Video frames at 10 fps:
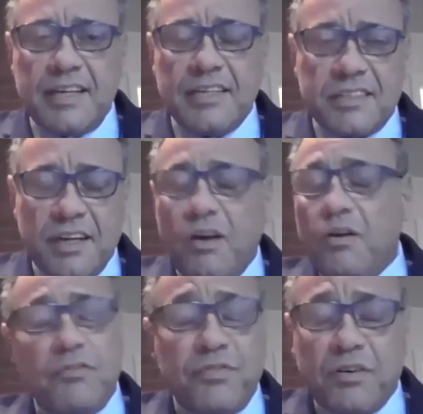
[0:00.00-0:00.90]

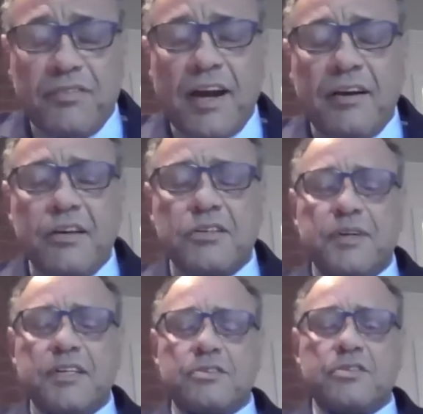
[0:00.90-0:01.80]
slow for various
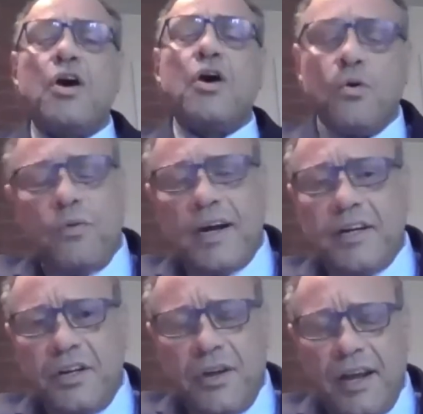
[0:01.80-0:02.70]
reasons. What
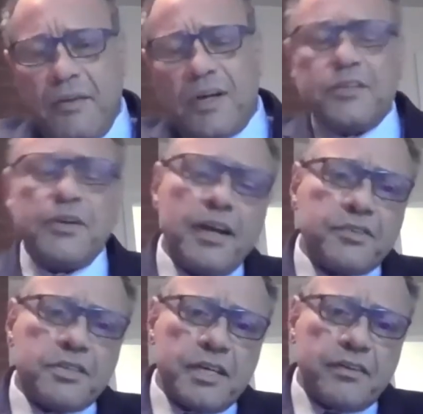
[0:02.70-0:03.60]
do you have to
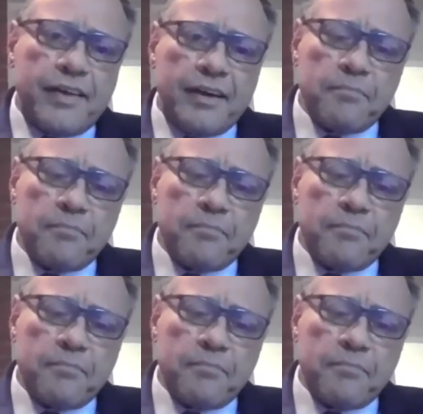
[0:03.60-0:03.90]
say to that?